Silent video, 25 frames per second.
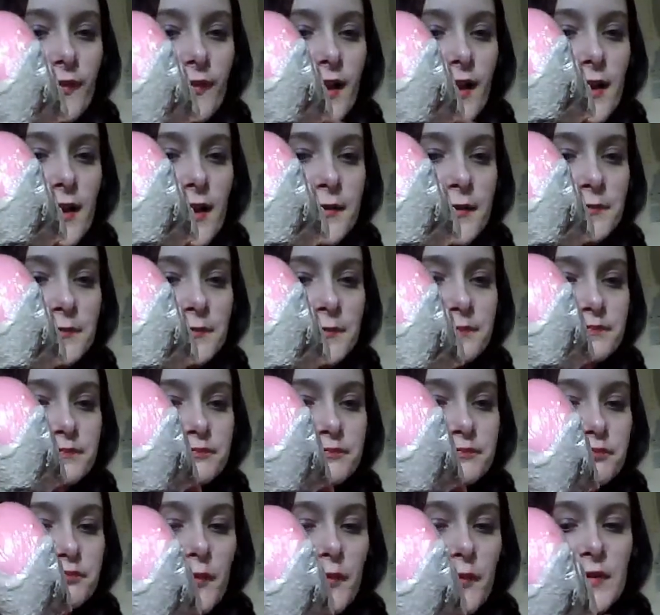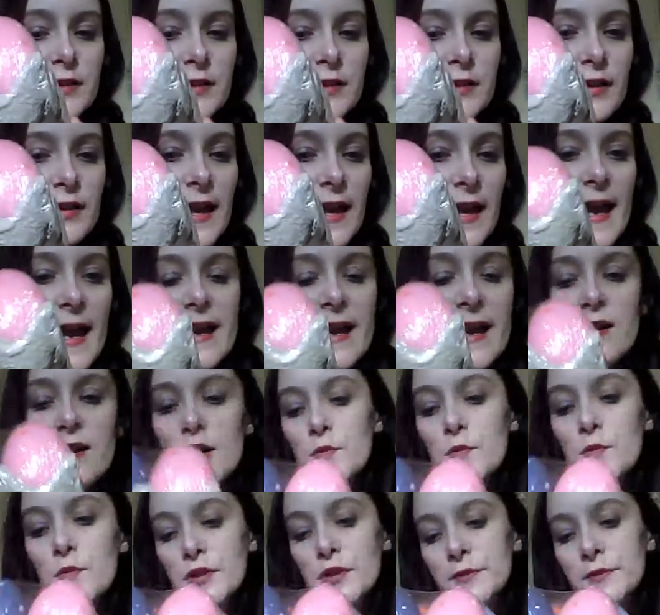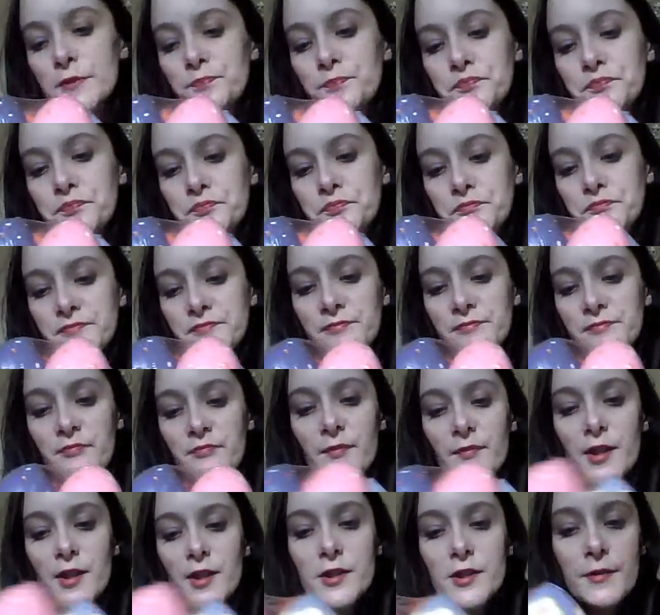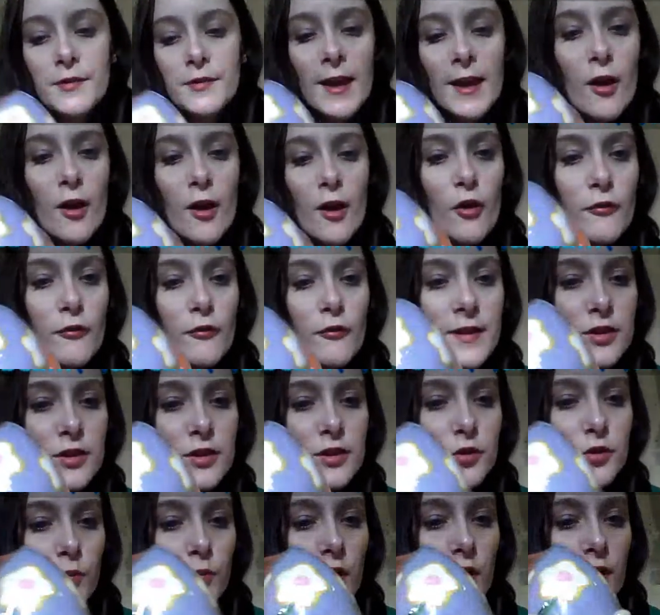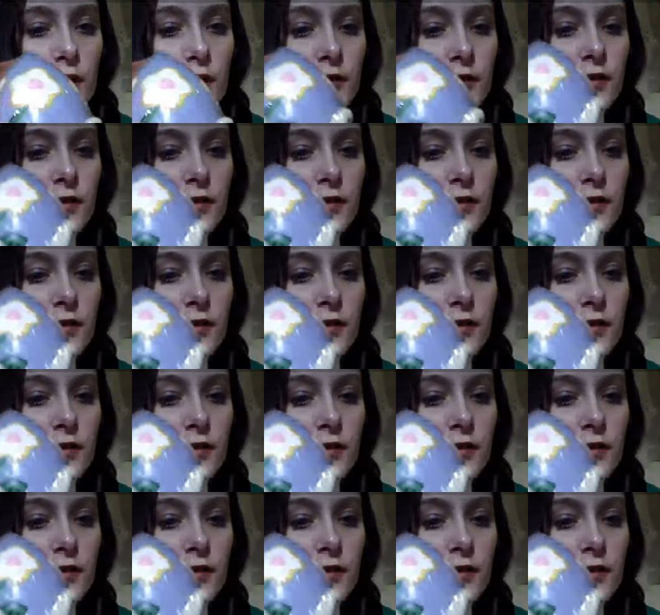egg holder. You get orange one